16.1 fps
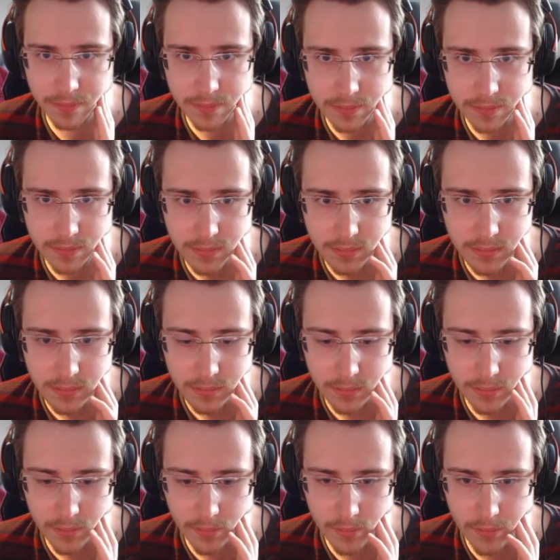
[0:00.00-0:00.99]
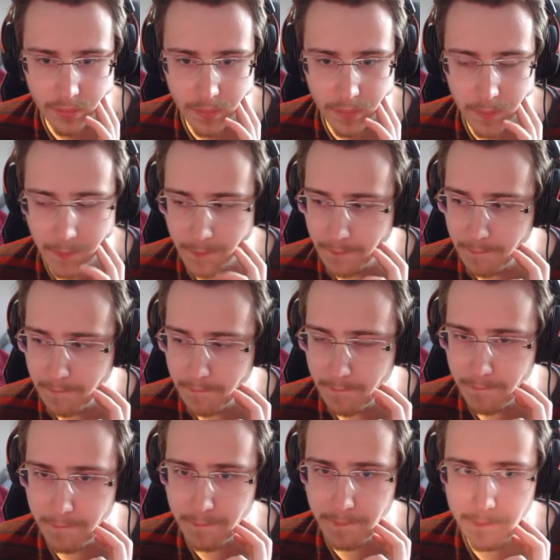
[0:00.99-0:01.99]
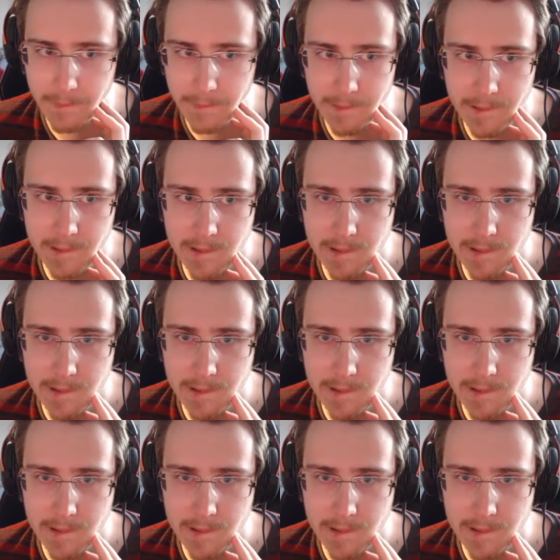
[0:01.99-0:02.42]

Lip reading: Nothing is said.